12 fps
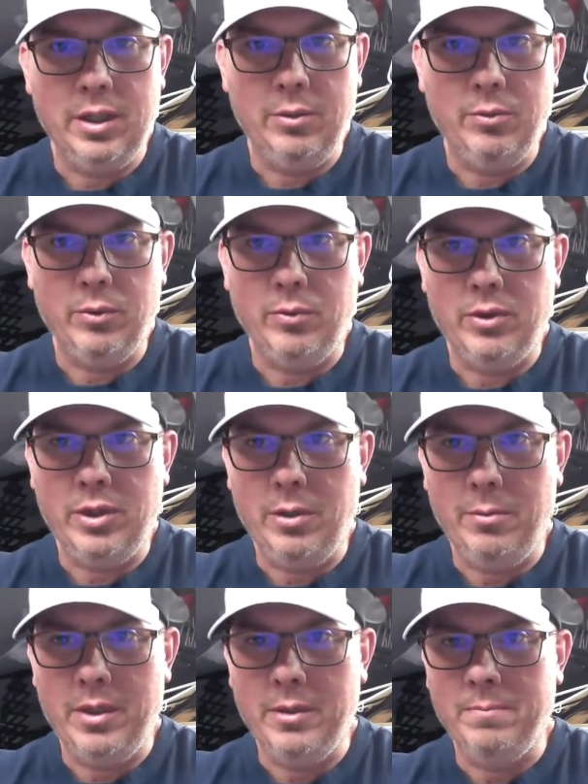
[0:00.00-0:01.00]
anyone will
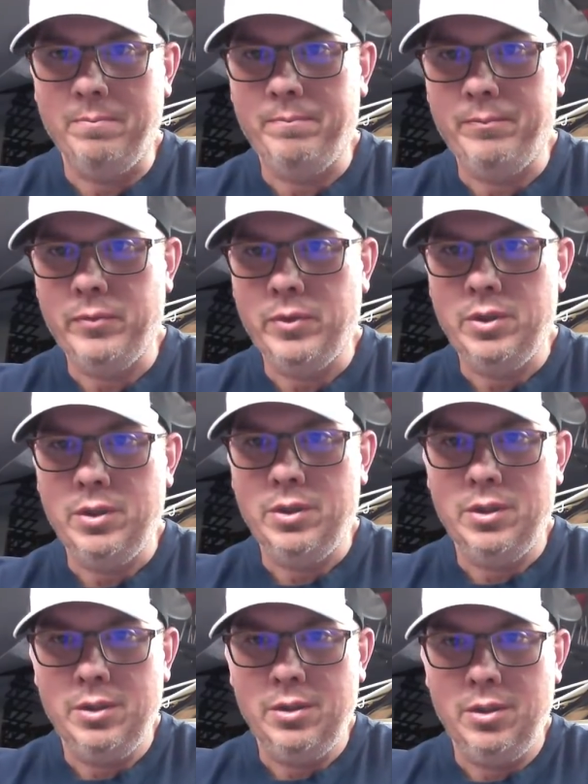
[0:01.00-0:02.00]
come in.
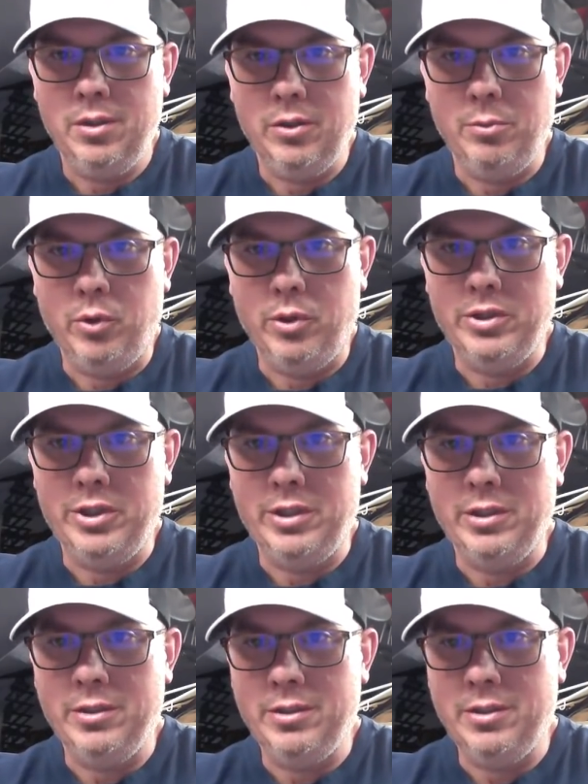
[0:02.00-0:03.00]
Oh, good morning,
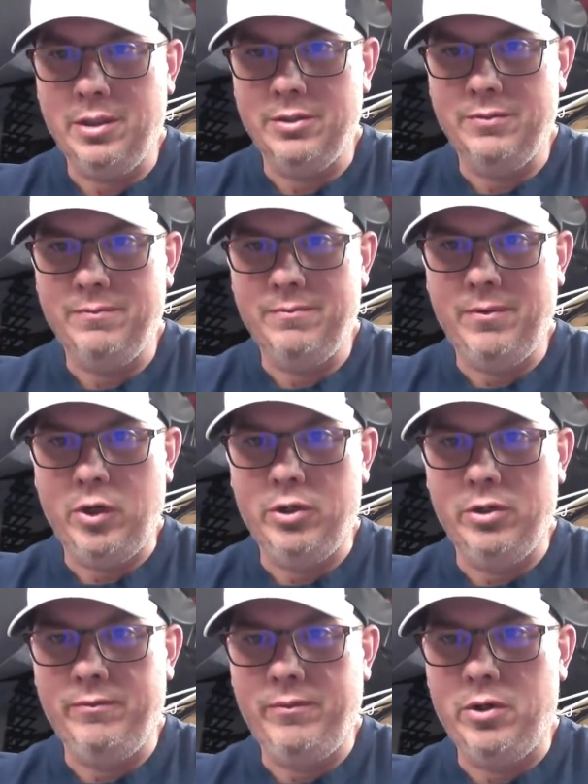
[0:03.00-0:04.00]
Gina.
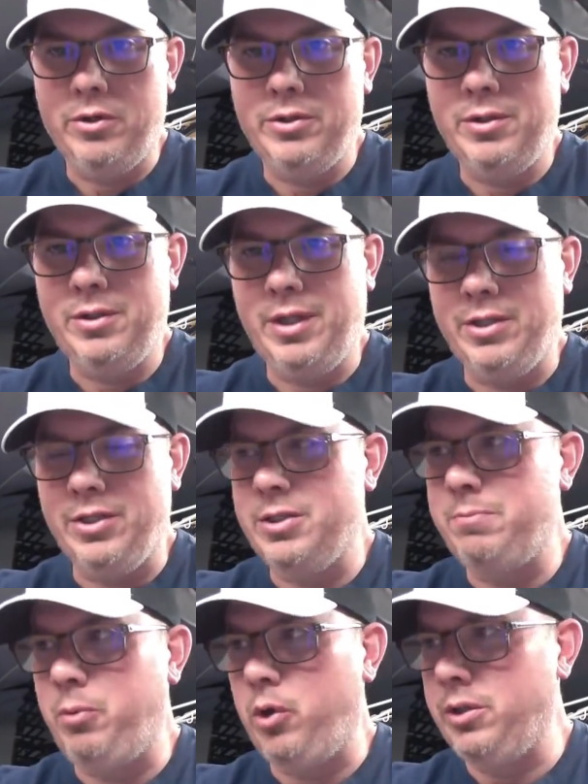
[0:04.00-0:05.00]
You're first. I
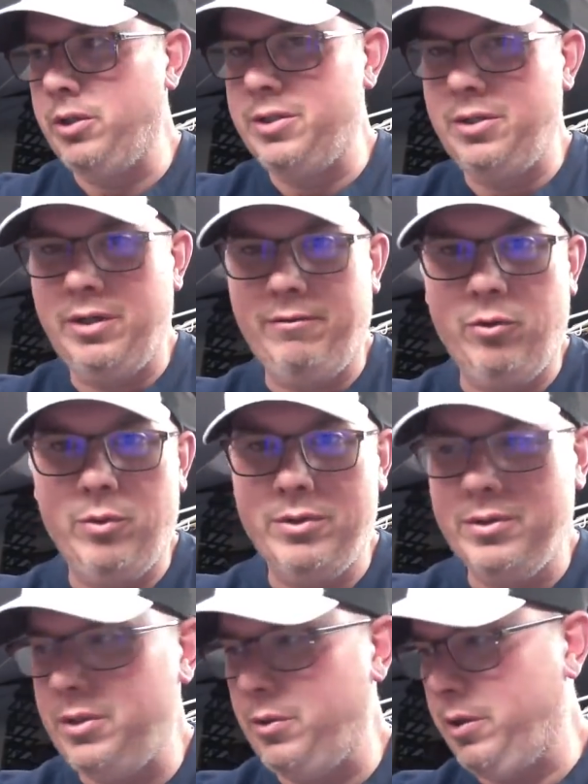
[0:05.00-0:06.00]
just sprung this on
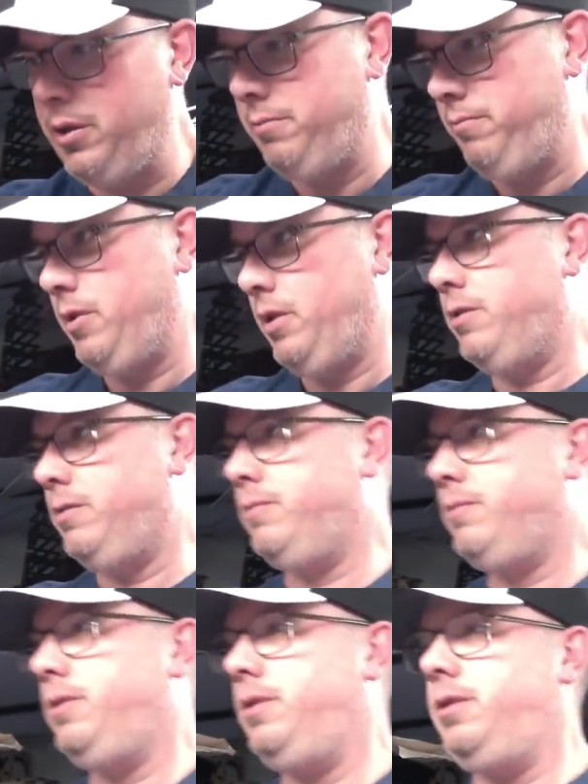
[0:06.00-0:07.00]
everyone, so yeah.
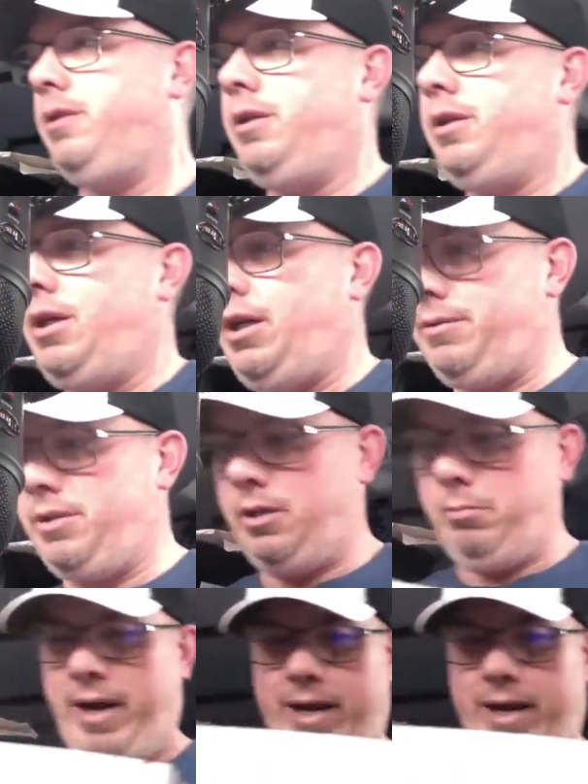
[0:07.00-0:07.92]
I was there